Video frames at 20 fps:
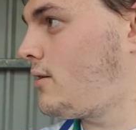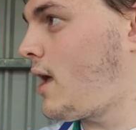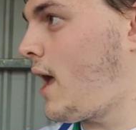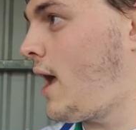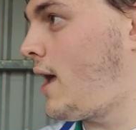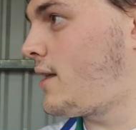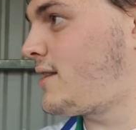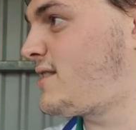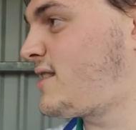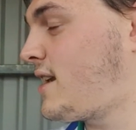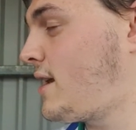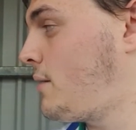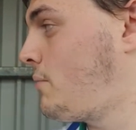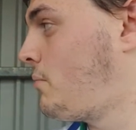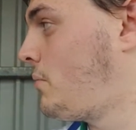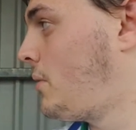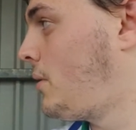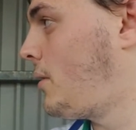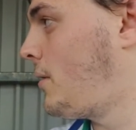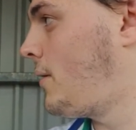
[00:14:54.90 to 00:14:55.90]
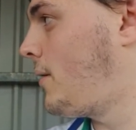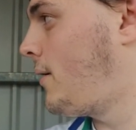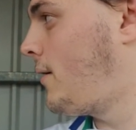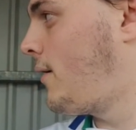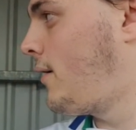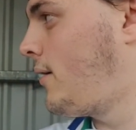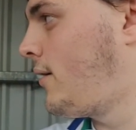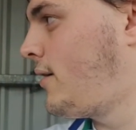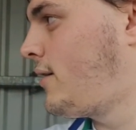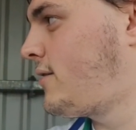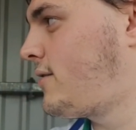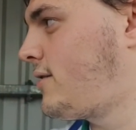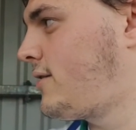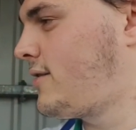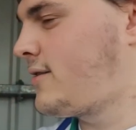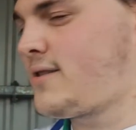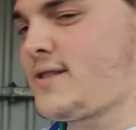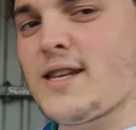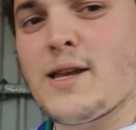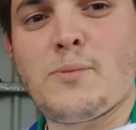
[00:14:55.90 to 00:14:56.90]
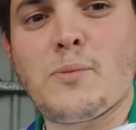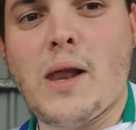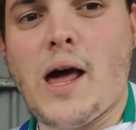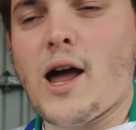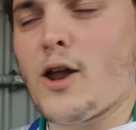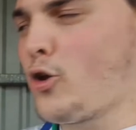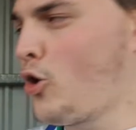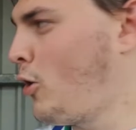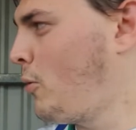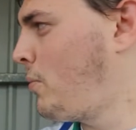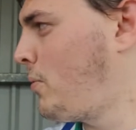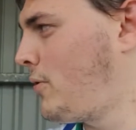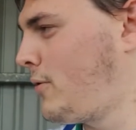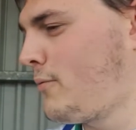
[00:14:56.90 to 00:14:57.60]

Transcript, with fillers: uh, team? Yeah. Team lineup.